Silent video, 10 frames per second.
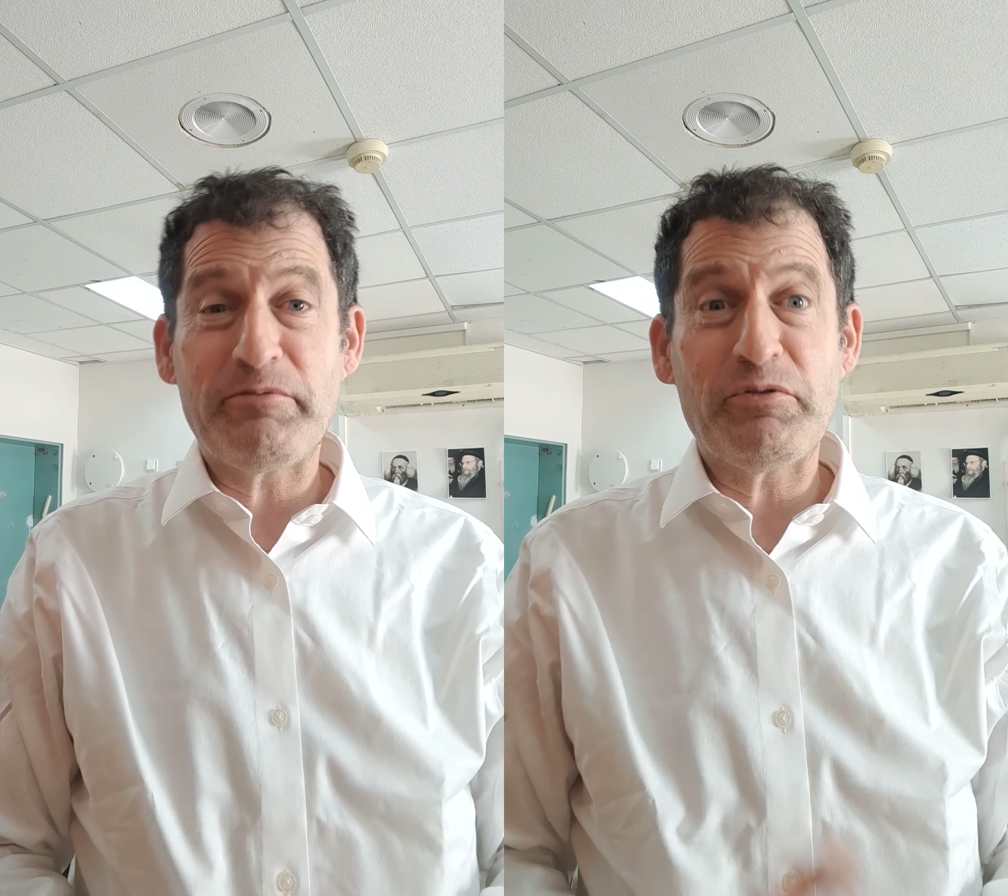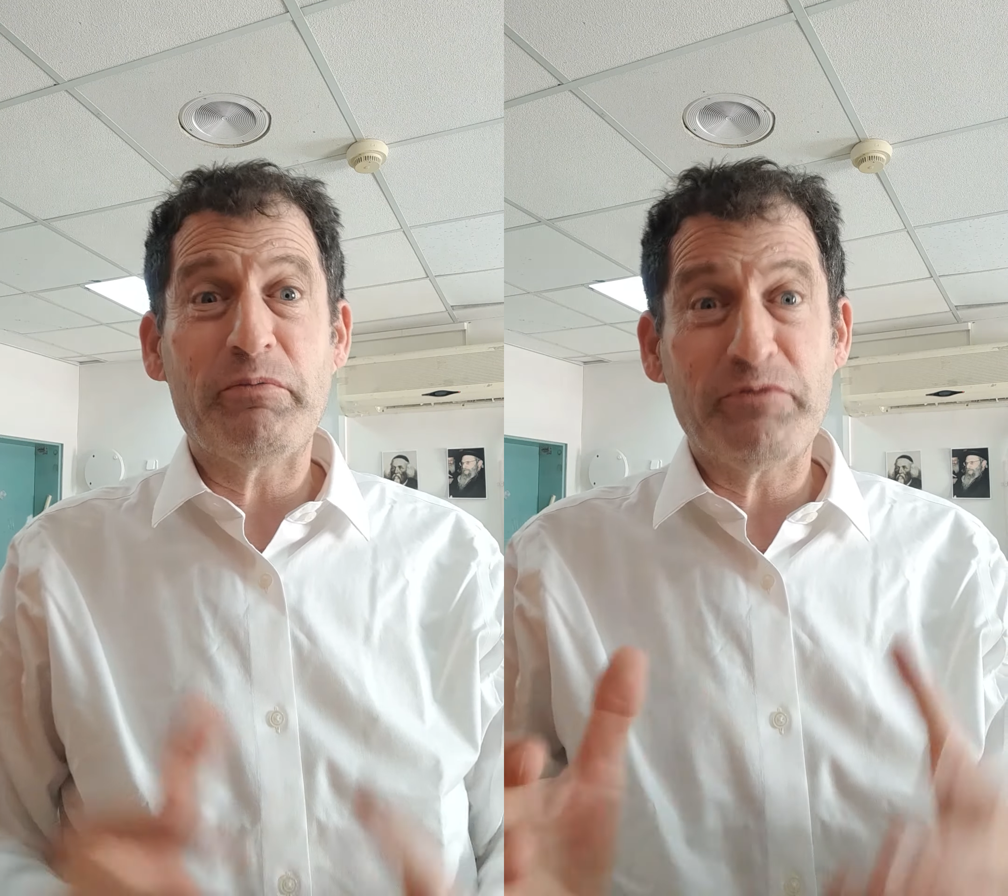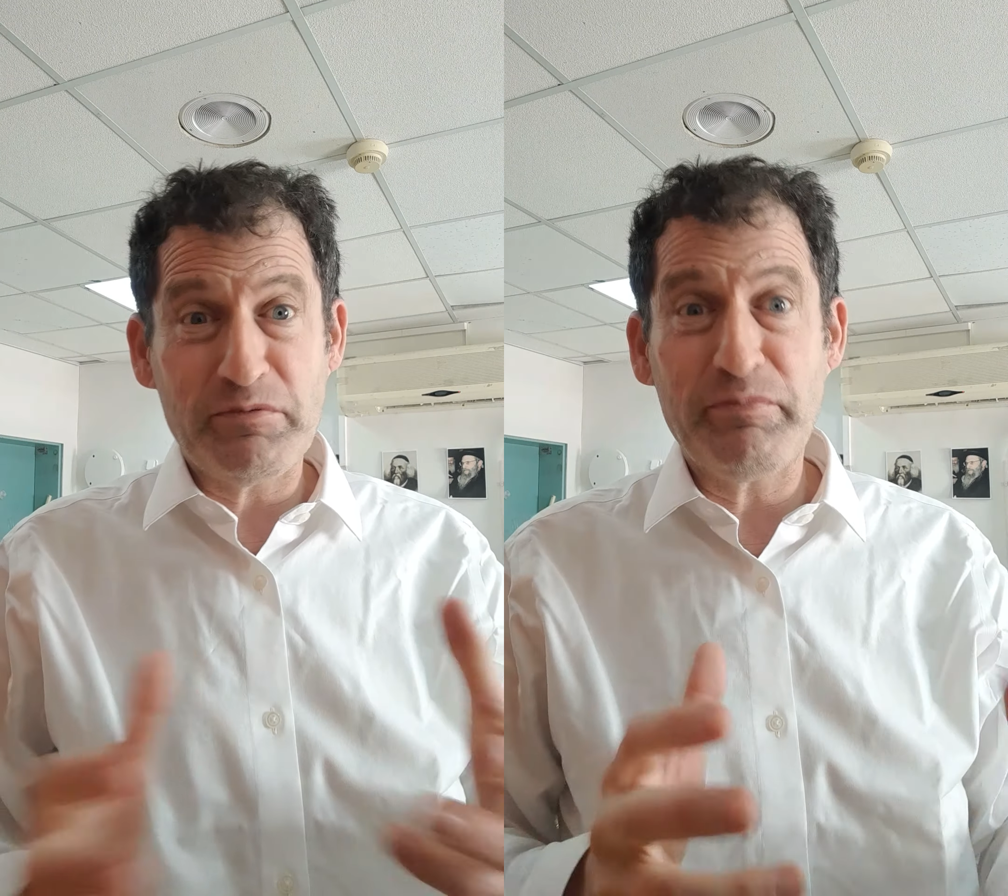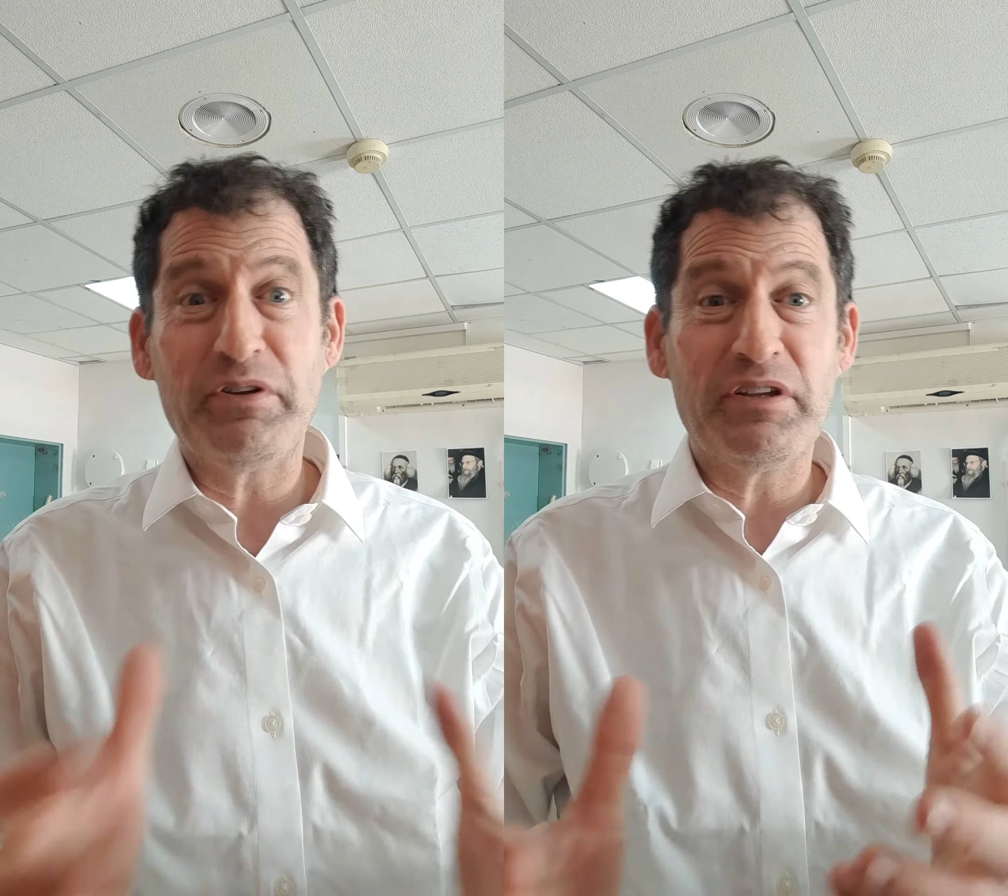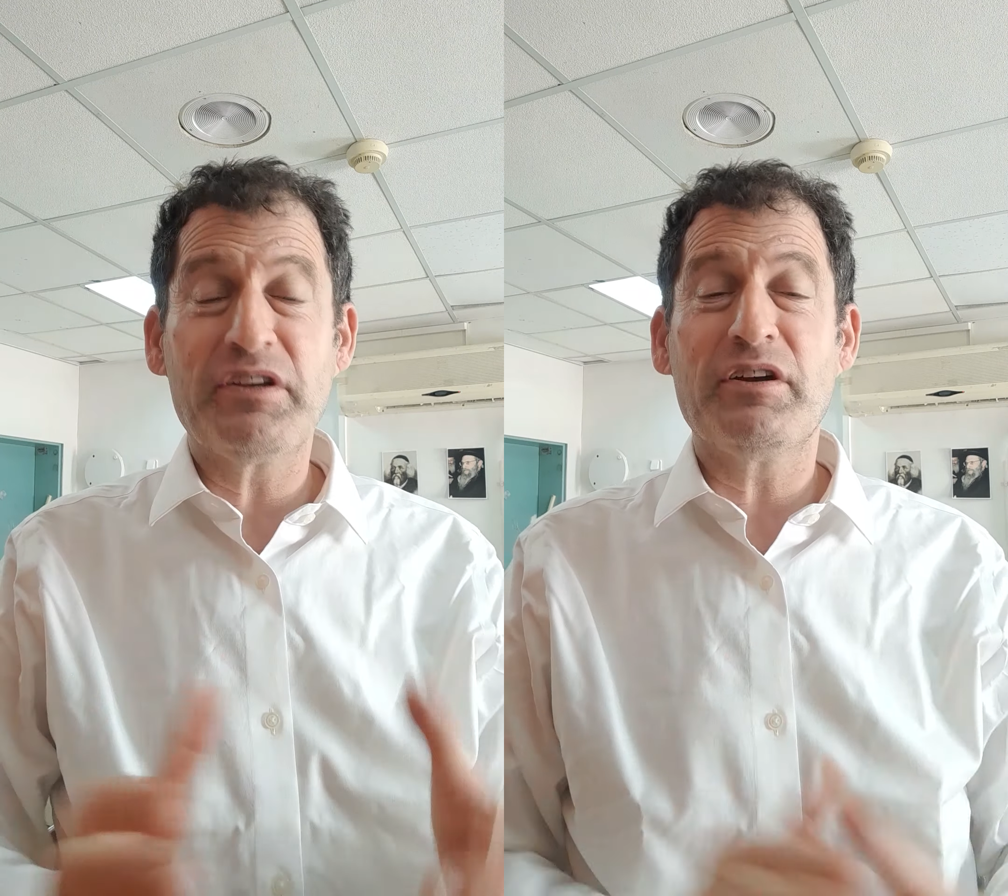Someone was
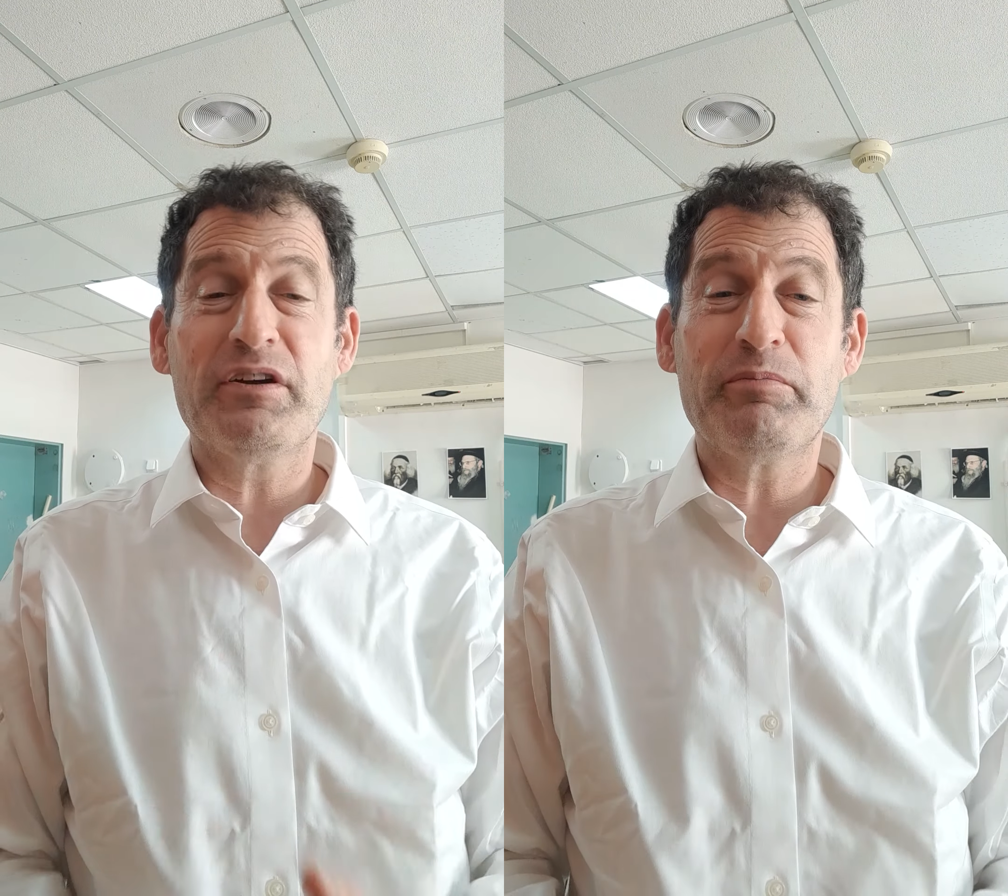building a